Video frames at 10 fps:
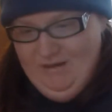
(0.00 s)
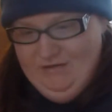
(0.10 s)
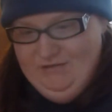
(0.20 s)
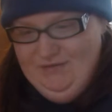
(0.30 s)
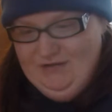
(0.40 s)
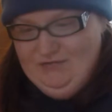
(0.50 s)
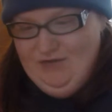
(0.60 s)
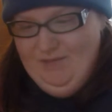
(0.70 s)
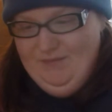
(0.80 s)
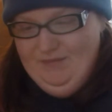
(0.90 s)
Do not
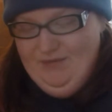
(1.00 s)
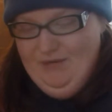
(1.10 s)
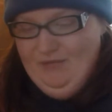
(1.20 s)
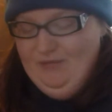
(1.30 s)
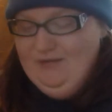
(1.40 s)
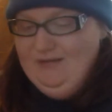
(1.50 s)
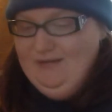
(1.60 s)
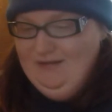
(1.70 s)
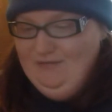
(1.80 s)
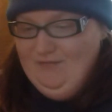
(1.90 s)
drop, throw, or
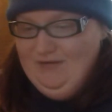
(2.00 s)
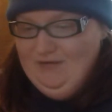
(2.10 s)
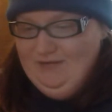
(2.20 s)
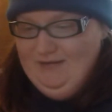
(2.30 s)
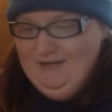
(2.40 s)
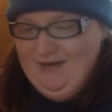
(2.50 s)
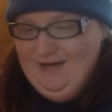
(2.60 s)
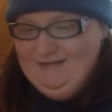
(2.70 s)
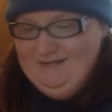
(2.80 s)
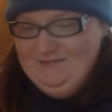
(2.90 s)
kick fingerling,
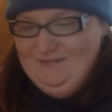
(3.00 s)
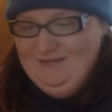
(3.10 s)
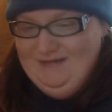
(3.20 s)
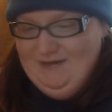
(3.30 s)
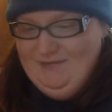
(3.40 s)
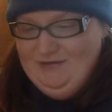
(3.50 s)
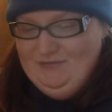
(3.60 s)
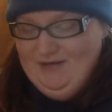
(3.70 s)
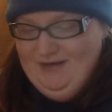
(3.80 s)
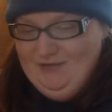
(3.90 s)
as this may damage
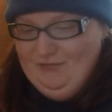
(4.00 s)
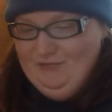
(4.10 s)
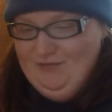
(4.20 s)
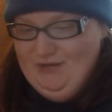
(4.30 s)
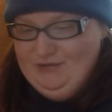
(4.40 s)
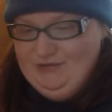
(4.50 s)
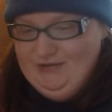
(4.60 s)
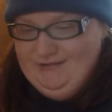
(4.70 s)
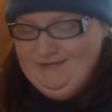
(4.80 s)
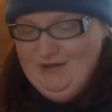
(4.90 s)
mechanical
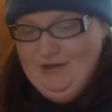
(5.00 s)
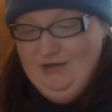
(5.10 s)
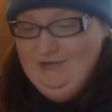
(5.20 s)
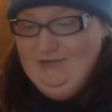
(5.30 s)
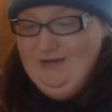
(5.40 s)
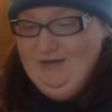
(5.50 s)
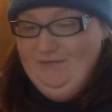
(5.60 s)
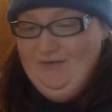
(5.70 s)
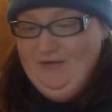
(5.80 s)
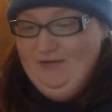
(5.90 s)
functions. Do not leave
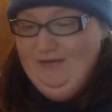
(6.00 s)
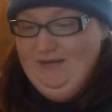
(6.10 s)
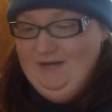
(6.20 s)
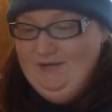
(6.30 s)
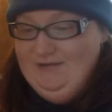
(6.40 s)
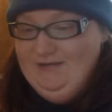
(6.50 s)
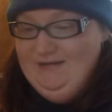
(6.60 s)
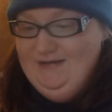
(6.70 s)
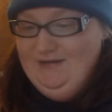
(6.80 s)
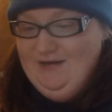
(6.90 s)
fingerling
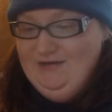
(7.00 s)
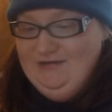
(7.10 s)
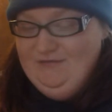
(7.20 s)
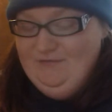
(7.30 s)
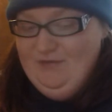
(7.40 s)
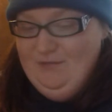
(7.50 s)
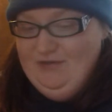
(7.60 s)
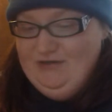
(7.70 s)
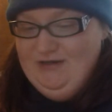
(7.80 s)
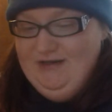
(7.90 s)
unattended near edges from
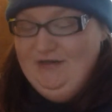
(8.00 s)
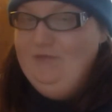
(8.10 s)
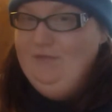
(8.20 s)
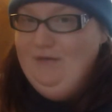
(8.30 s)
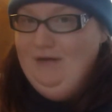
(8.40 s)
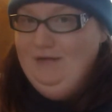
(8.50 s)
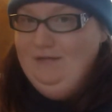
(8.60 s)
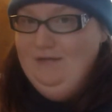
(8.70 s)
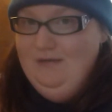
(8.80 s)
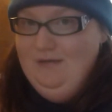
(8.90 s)
which it could fall,
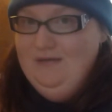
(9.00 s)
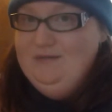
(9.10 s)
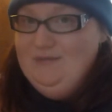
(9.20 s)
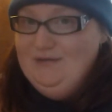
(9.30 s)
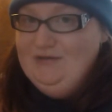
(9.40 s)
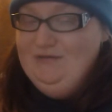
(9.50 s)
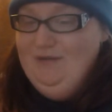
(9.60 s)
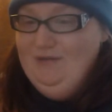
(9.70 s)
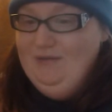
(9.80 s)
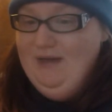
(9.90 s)
especially if you
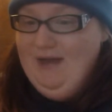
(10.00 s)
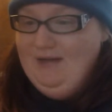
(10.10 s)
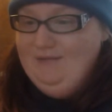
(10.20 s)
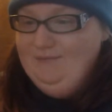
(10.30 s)
own a cat.